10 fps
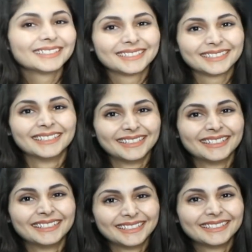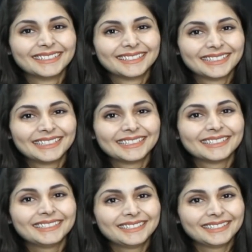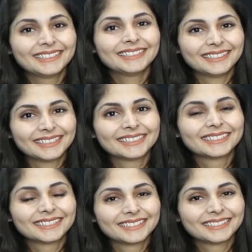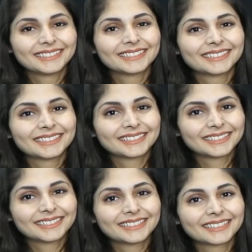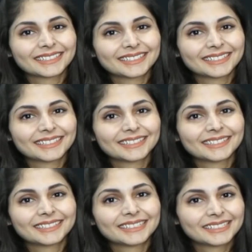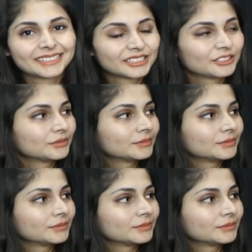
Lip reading: The person shown says nothing.